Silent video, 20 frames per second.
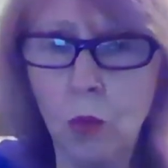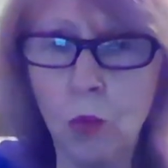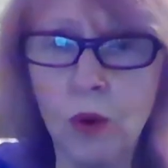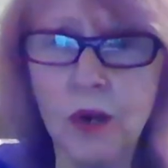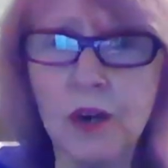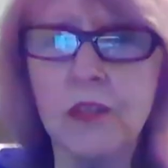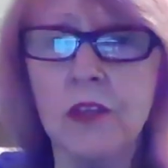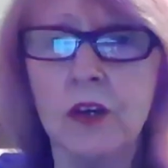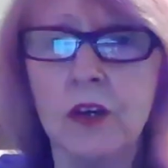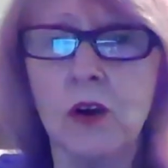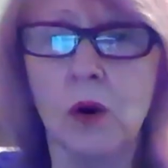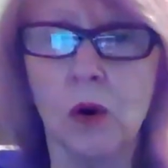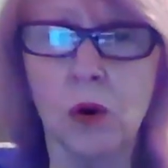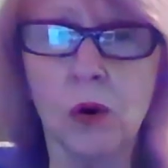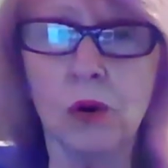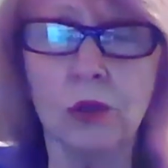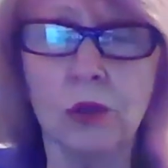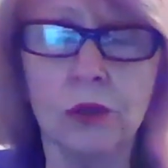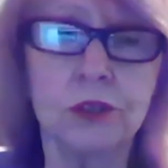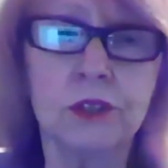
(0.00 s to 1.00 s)
One of the
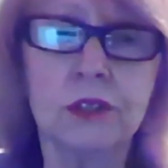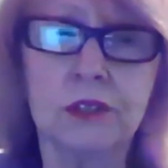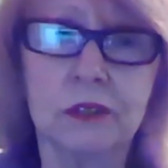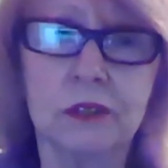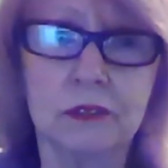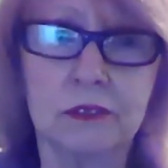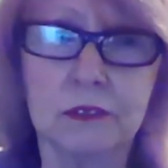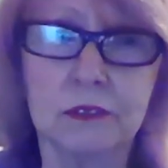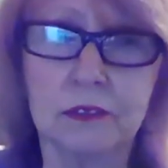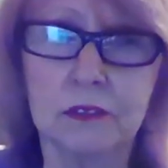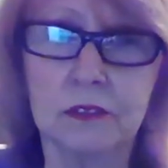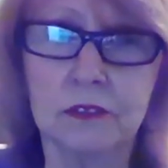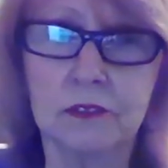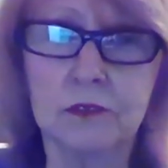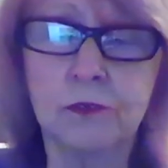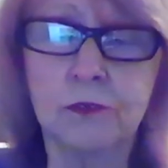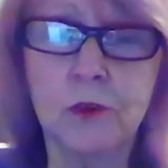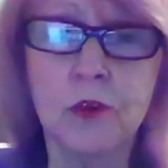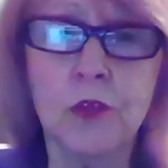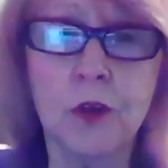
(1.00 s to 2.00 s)
goals
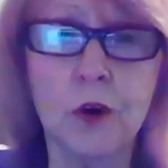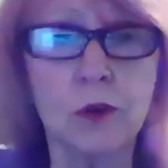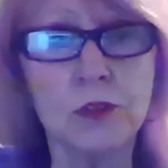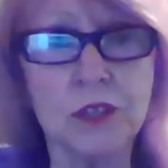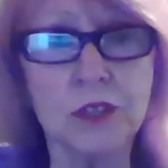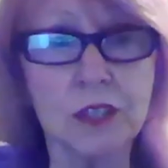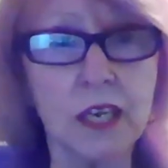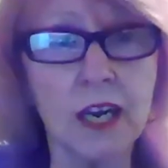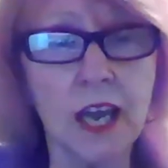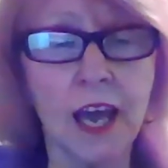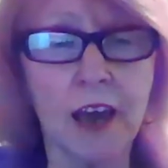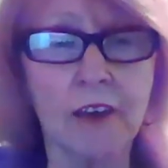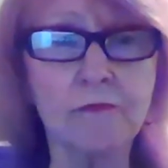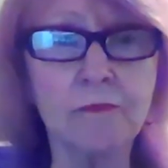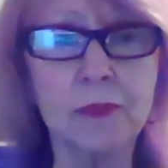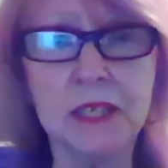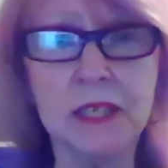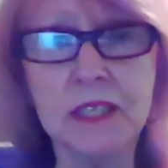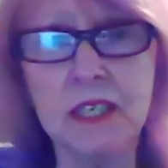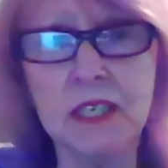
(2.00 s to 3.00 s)
for those that
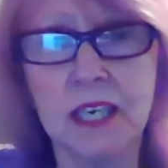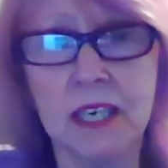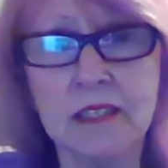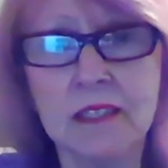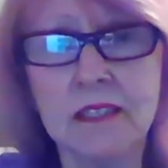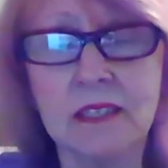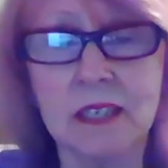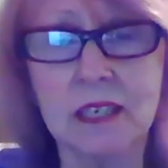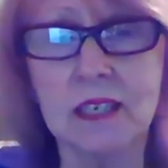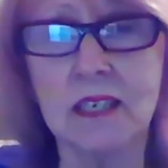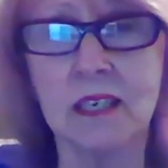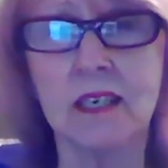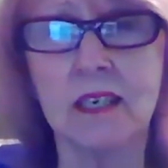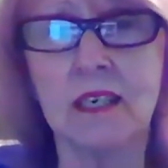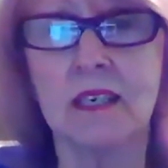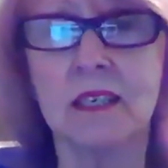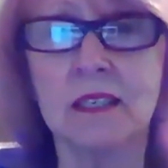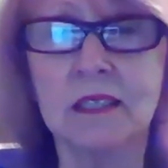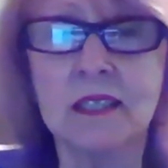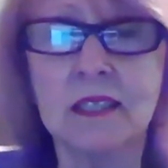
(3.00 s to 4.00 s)
have
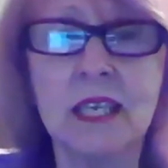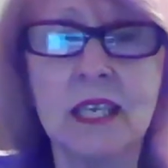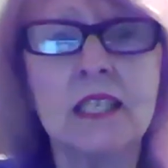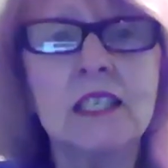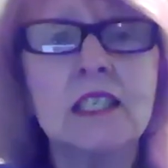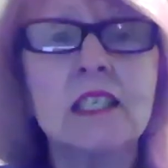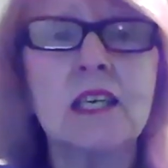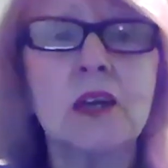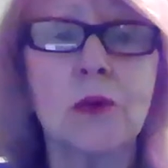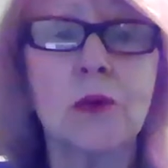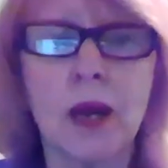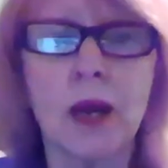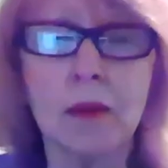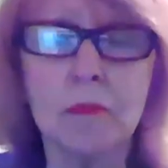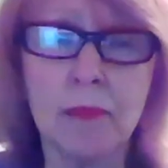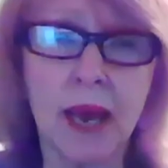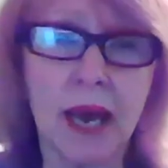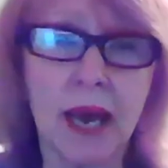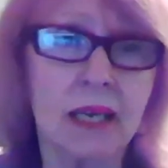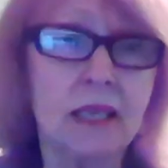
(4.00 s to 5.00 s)
PTSD is to
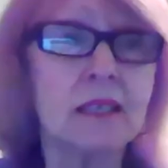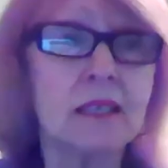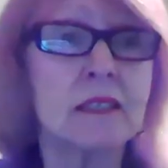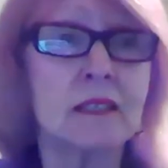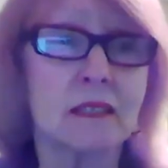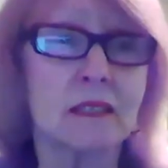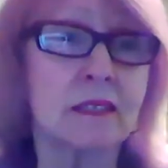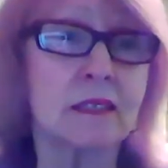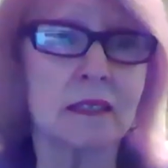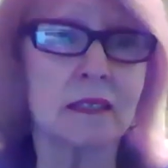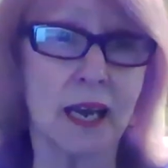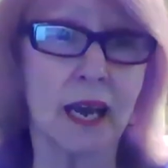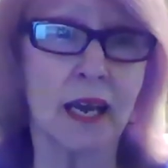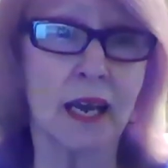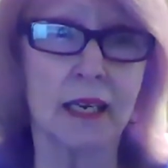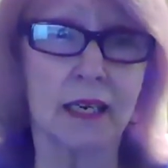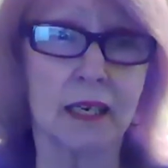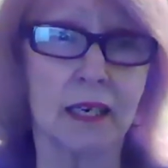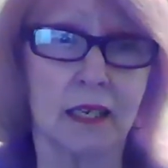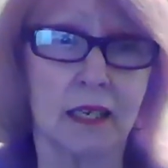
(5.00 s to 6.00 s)
integrate back into
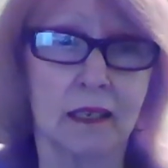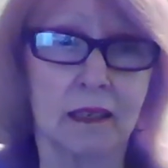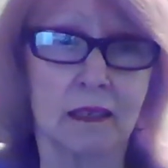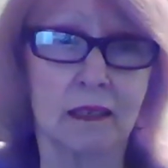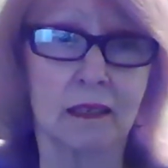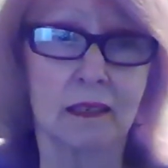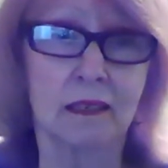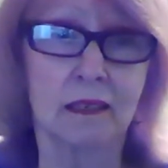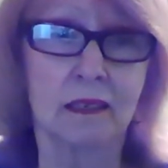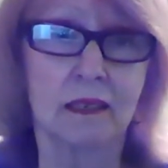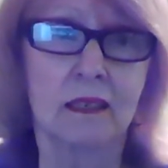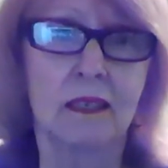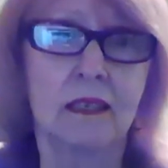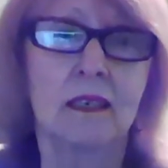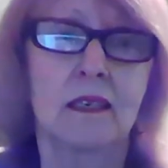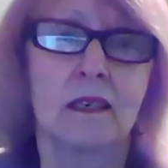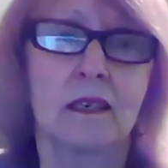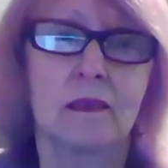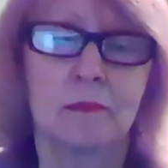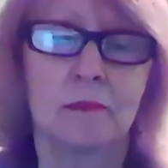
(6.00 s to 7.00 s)
society,
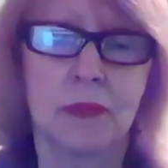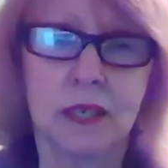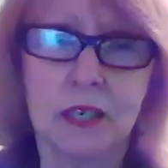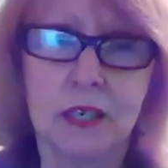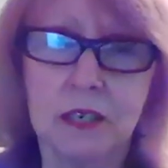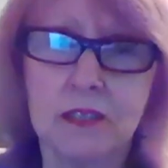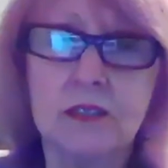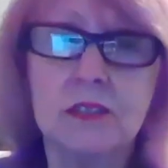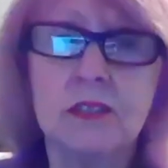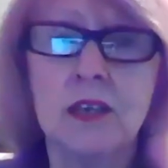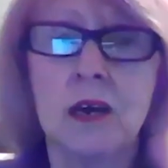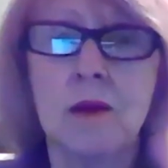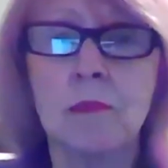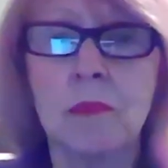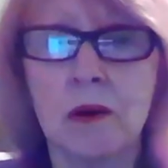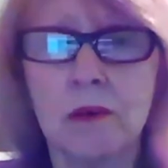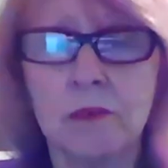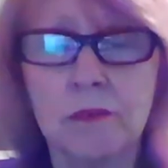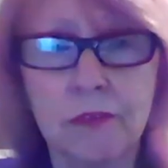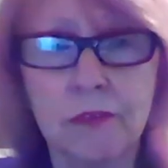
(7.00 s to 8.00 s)
because some
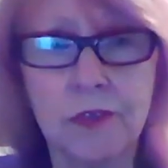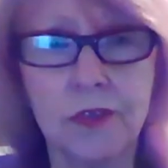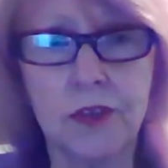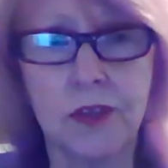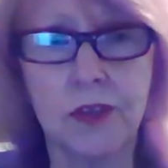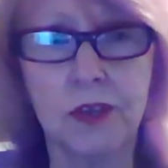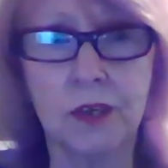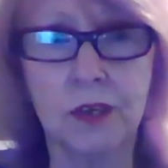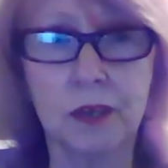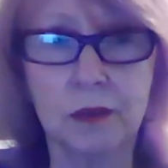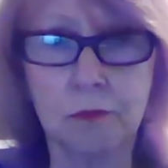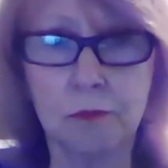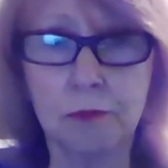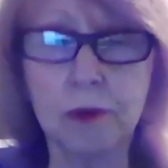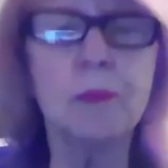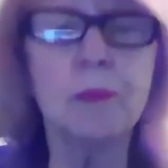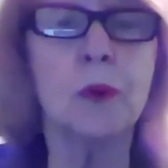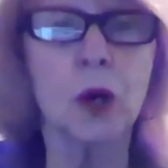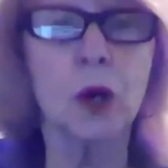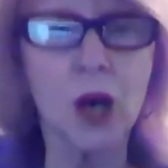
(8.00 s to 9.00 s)
of the
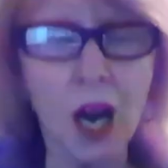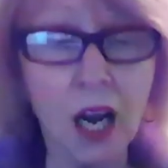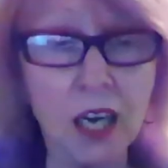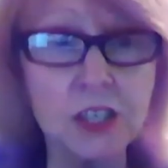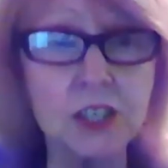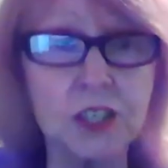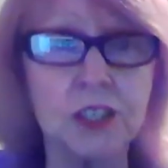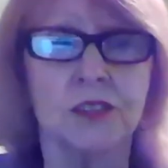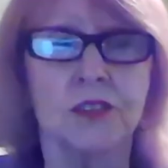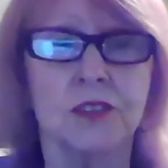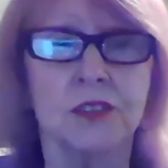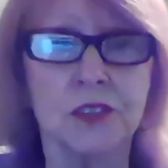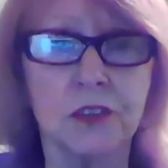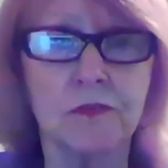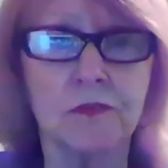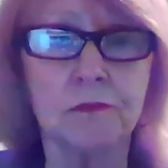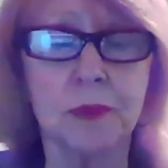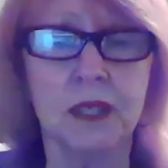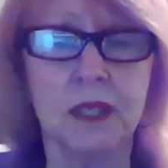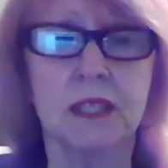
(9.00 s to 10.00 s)
repercussions
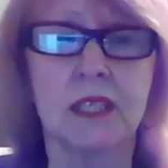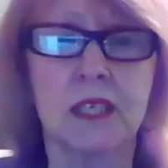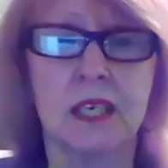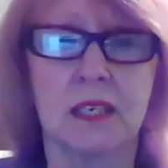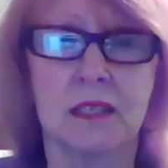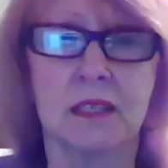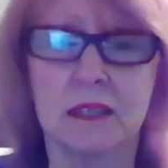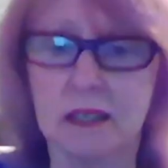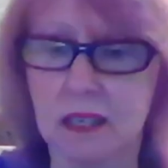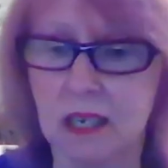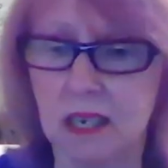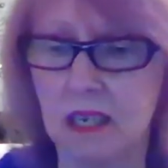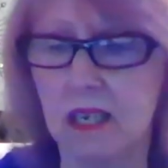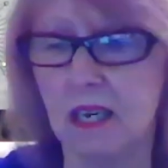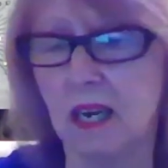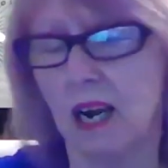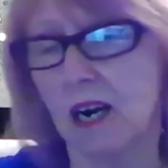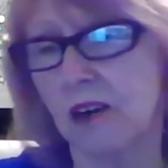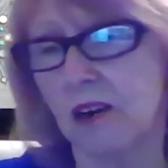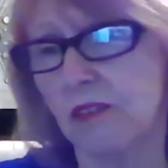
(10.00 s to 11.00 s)
of
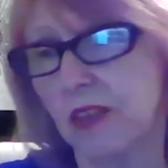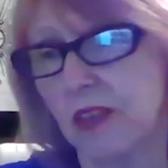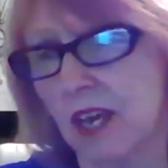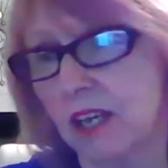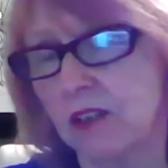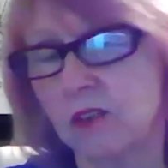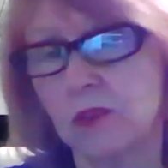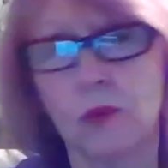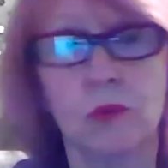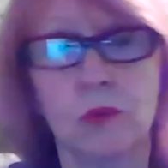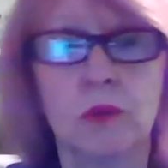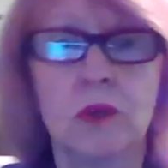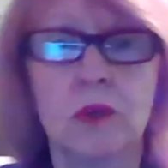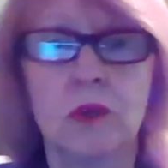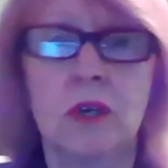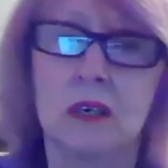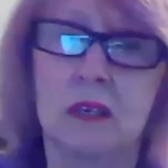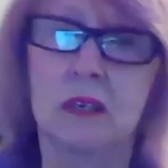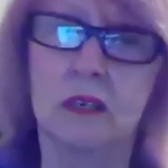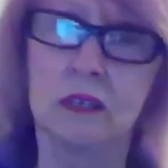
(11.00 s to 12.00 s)
PTSD are that you
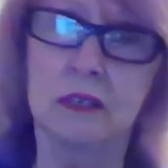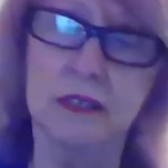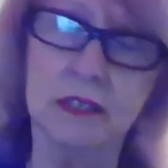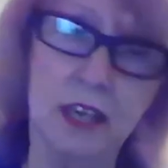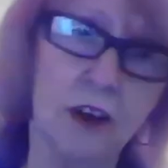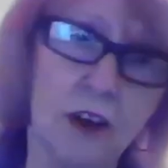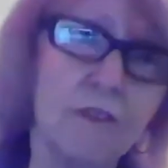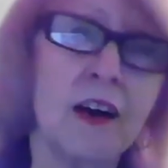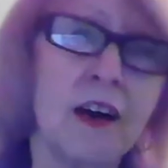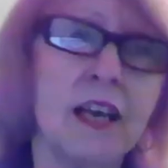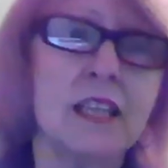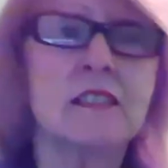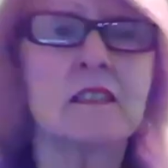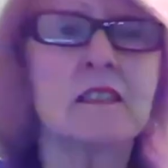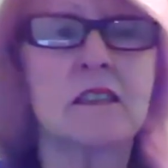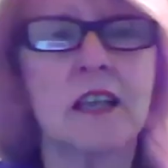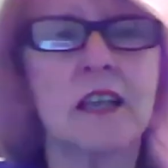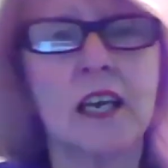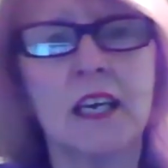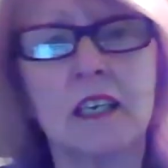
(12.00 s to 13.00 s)

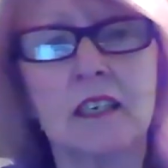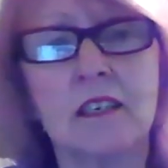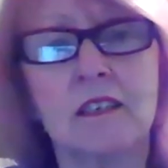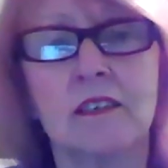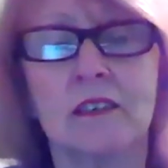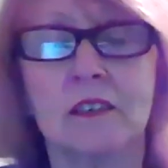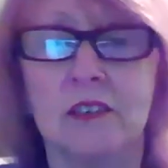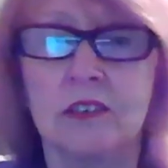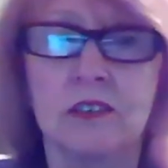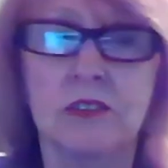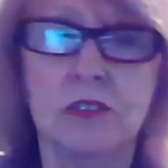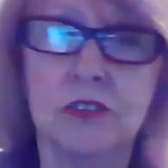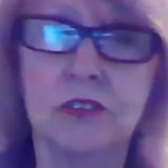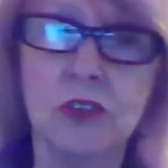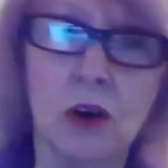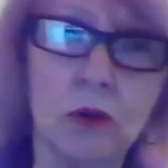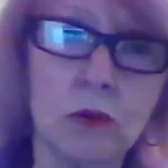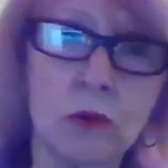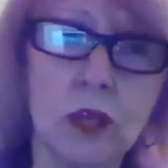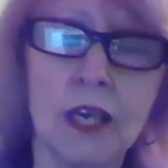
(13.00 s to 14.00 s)
self-isolate, you
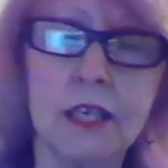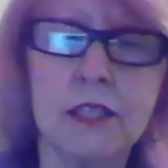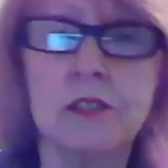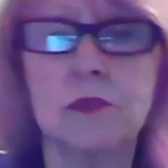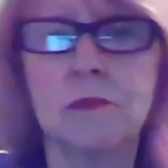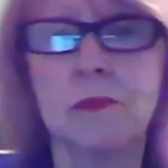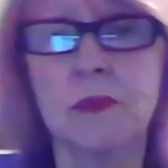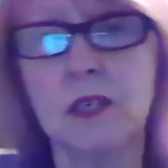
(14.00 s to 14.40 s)
don't like to